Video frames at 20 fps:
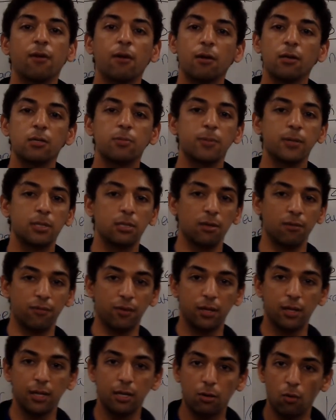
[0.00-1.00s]
very
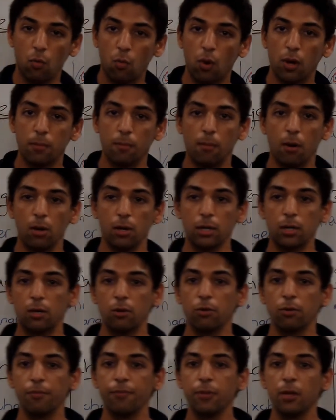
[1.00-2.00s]
specifically to one
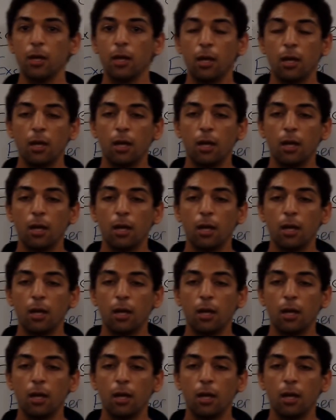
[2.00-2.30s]
molecule.